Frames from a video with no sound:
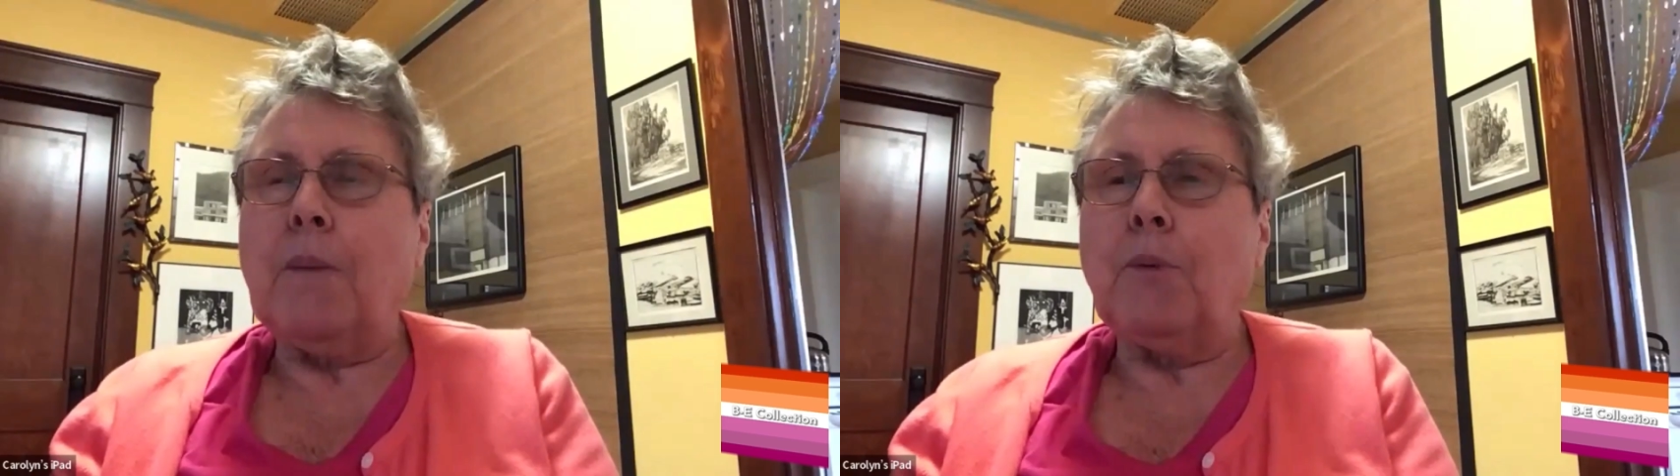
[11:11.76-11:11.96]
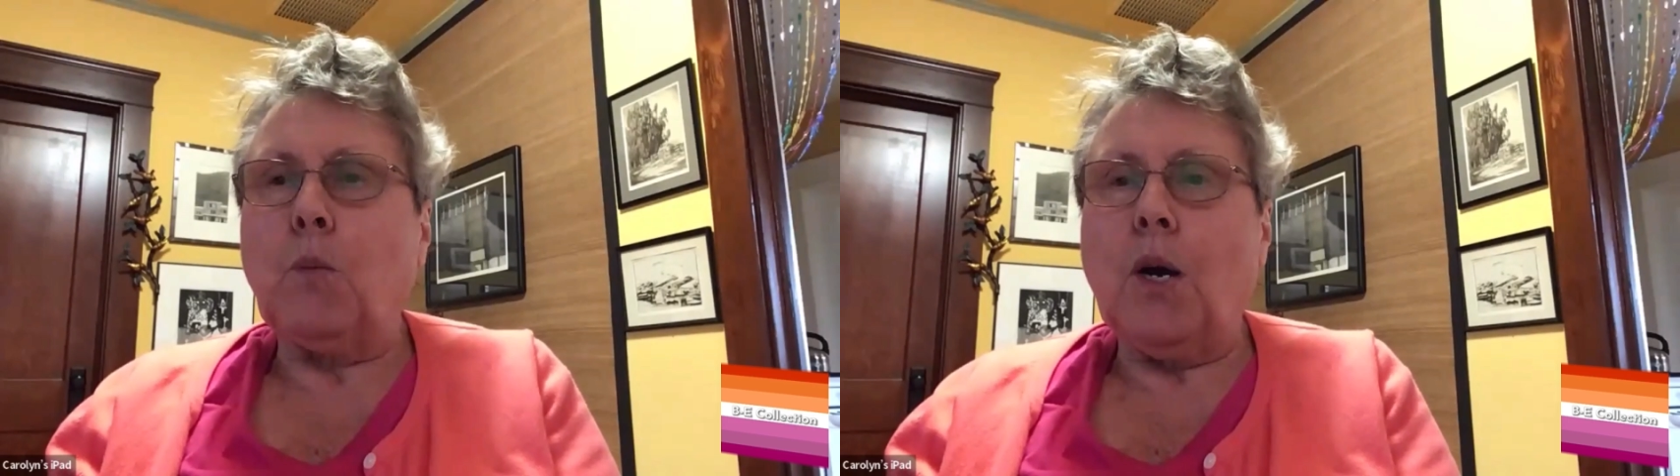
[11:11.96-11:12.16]

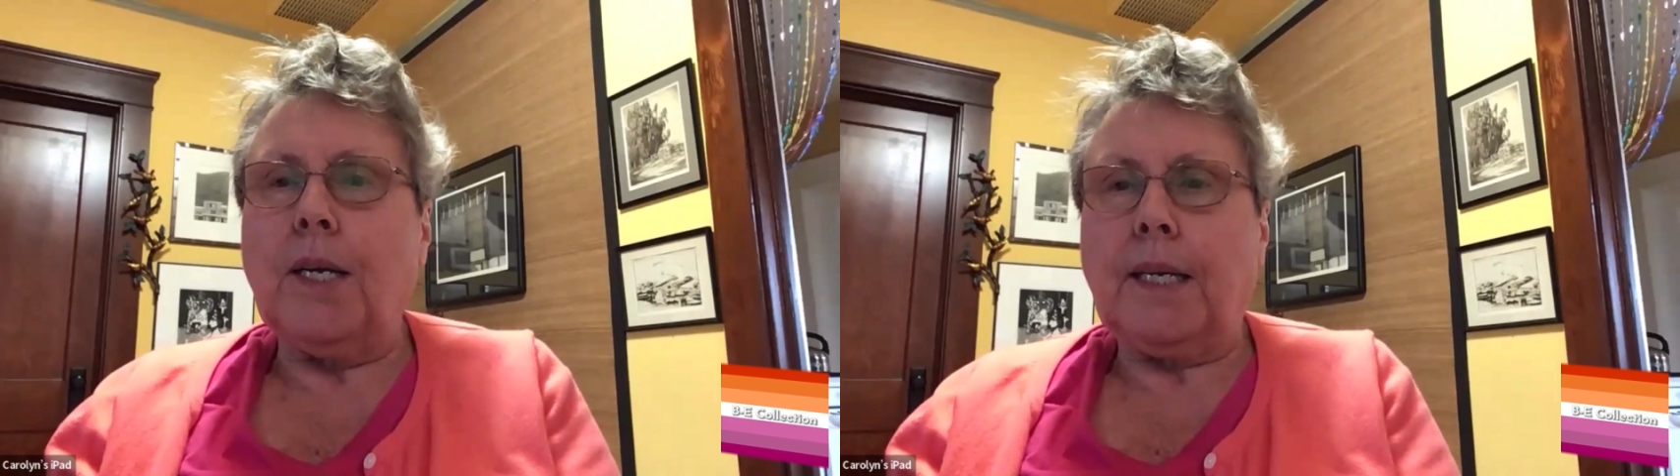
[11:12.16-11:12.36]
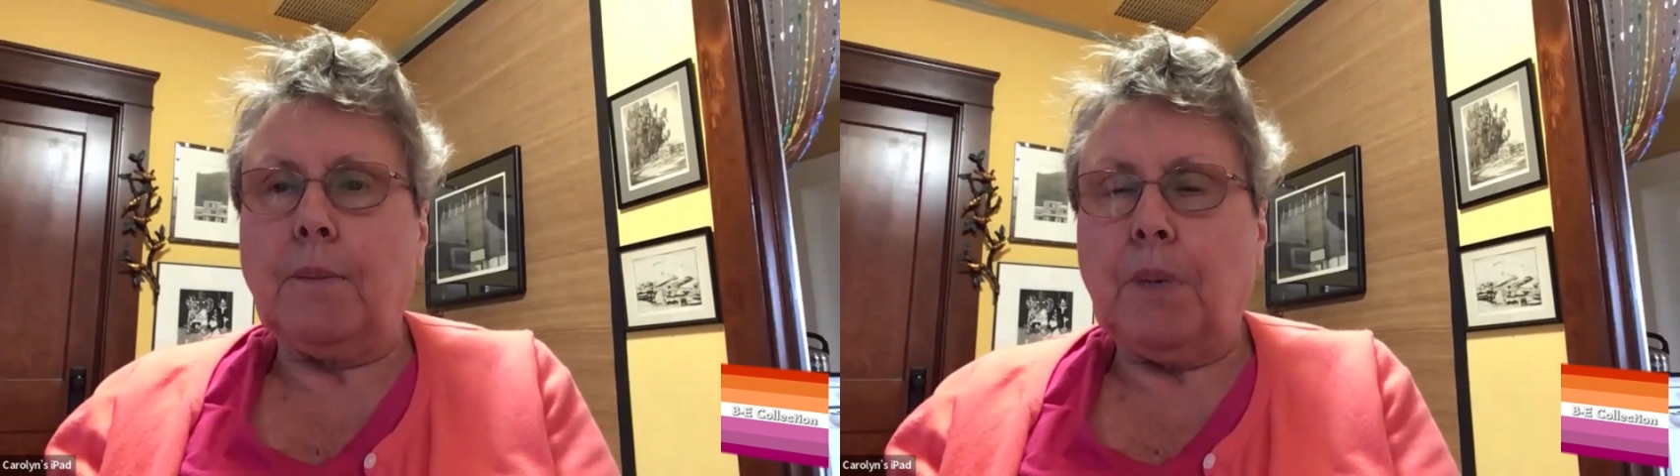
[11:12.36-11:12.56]

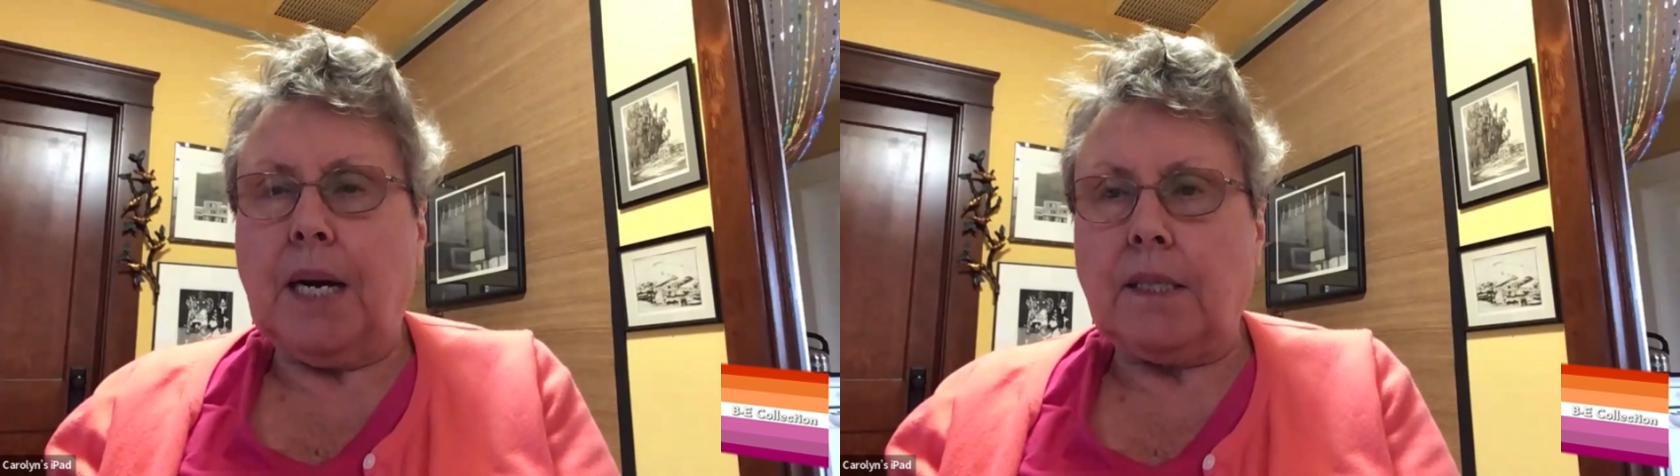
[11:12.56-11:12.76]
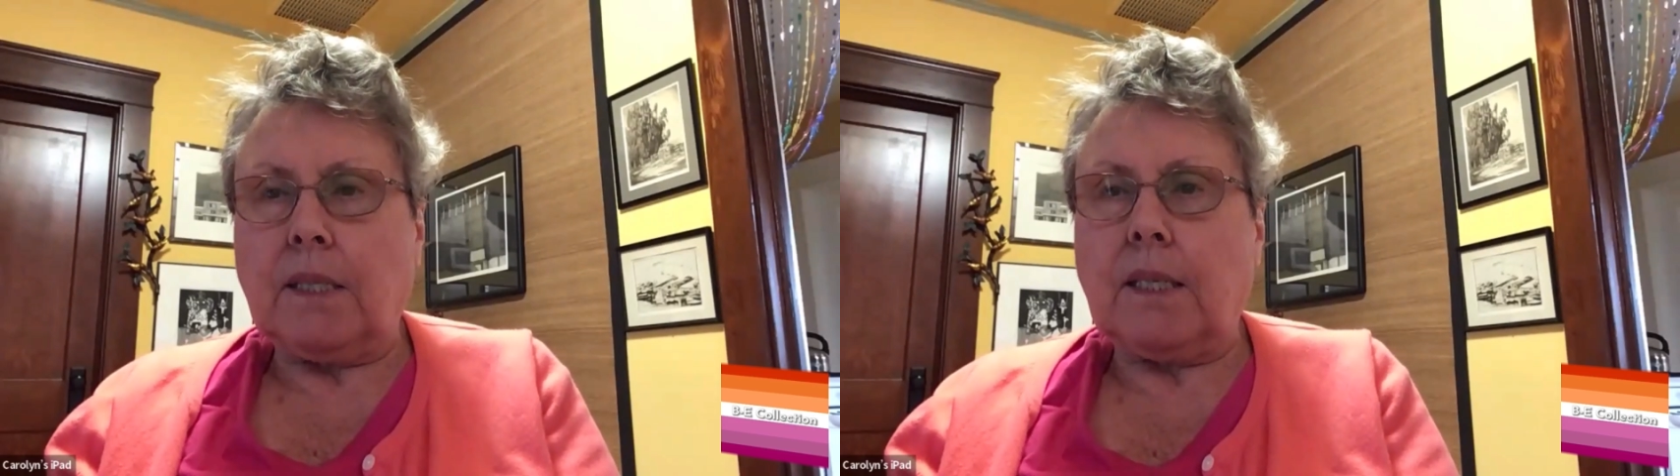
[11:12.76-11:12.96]
wanting a
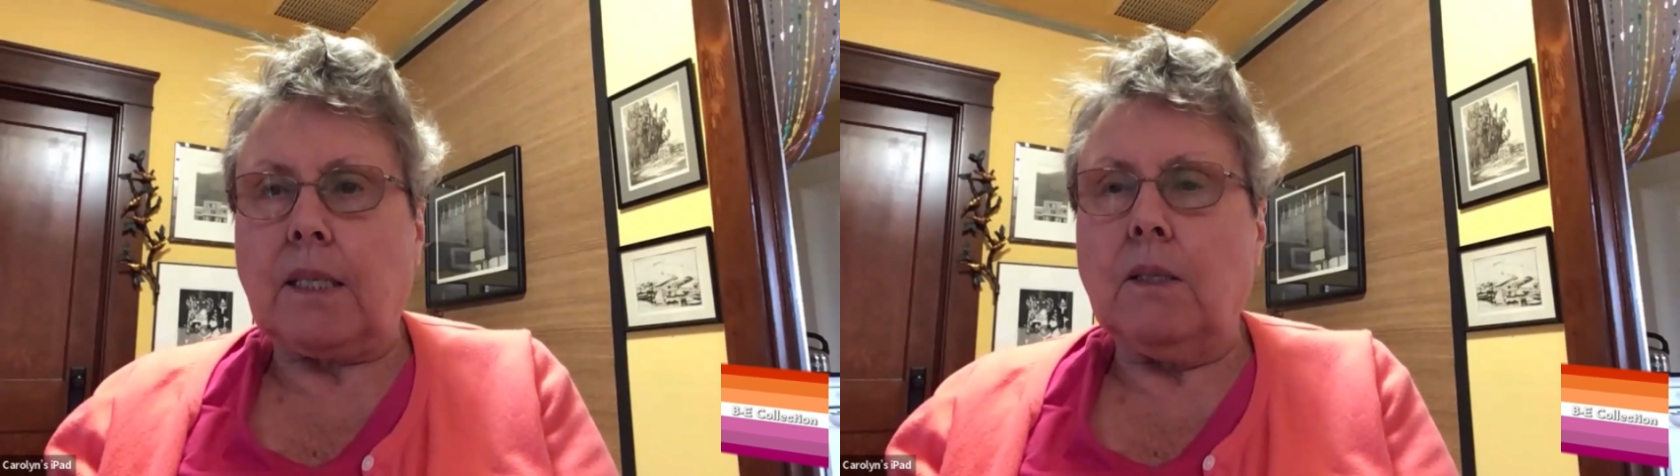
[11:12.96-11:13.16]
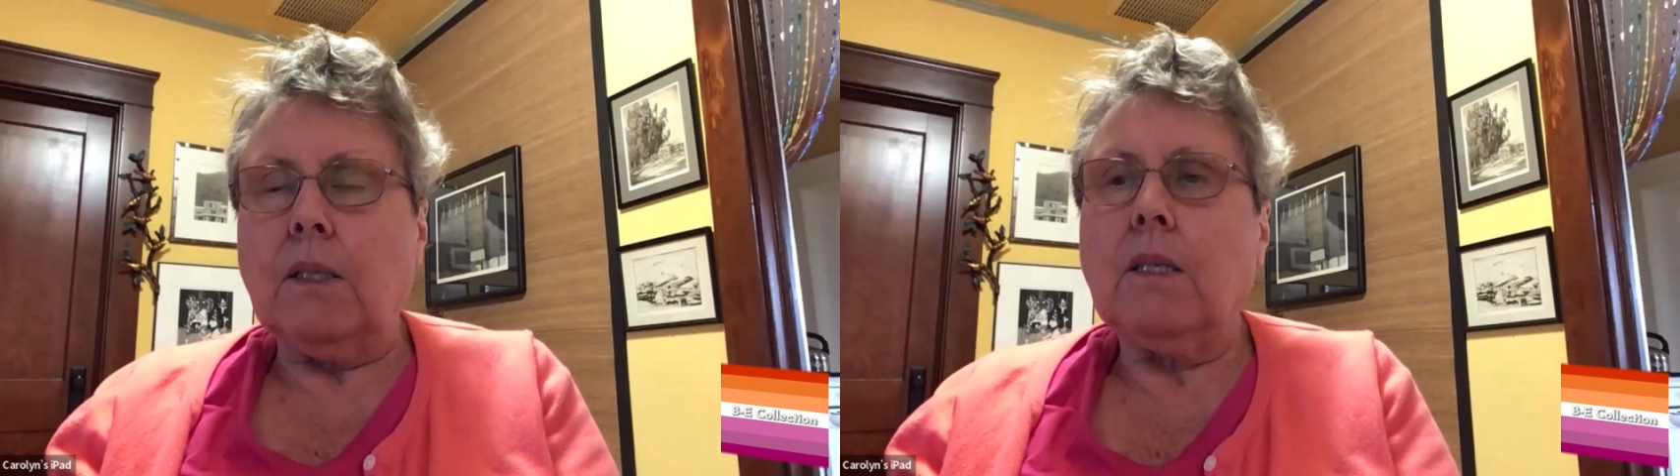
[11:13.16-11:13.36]

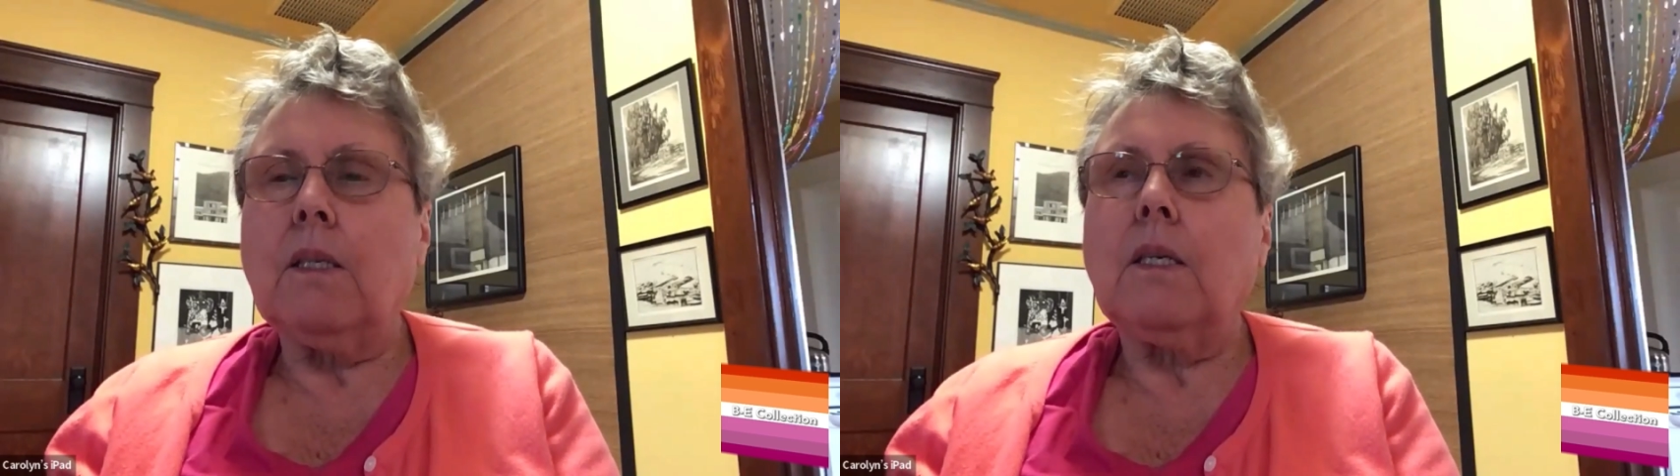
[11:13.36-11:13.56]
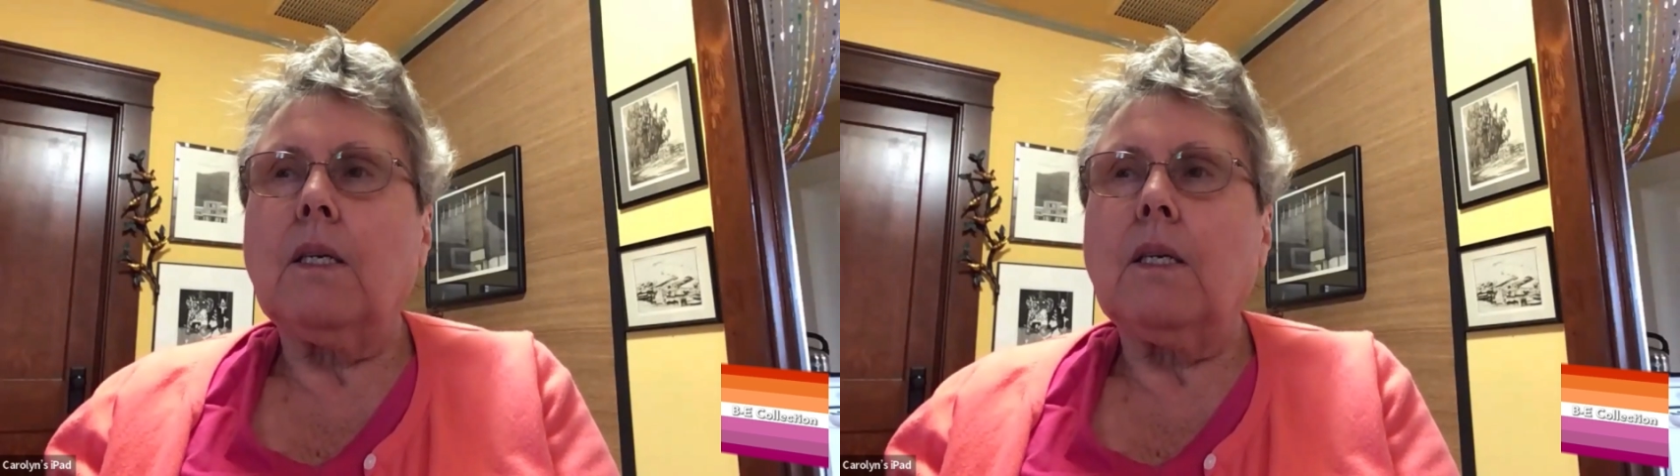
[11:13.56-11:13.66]
bicycle,